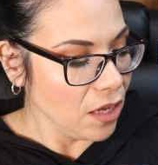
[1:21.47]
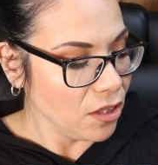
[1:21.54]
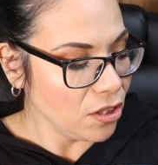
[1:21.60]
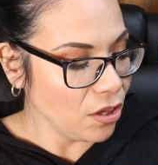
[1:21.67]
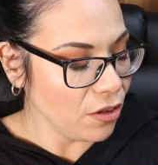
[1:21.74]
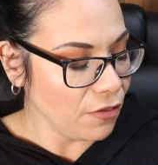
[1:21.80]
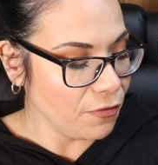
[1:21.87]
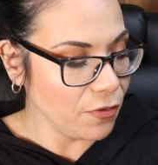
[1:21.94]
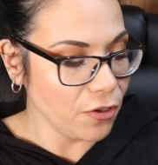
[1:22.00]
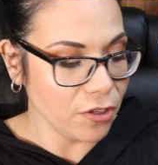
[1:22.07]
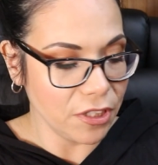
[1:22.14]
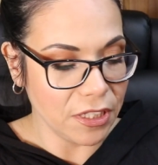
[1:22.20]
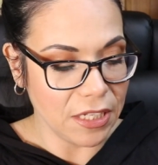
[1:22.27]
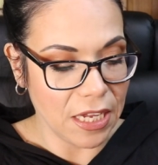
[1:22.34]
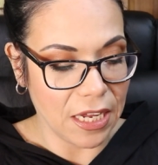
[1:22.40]
So the
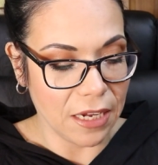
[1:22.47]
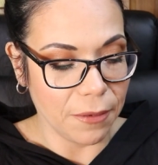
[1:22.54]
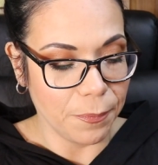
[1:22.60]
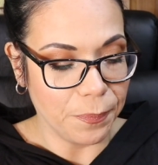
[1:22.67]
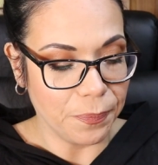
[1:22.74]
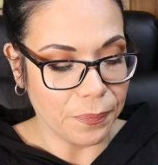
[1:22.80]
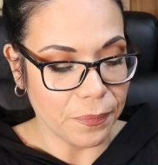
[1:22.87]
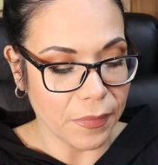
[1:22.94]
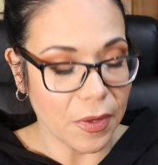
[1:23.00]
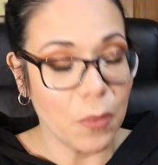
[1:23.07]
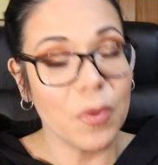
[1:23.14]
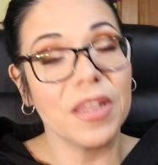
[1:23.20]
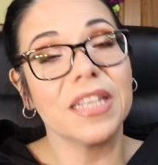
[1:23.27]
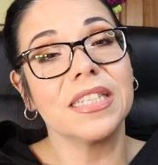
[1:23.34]
first thing, well,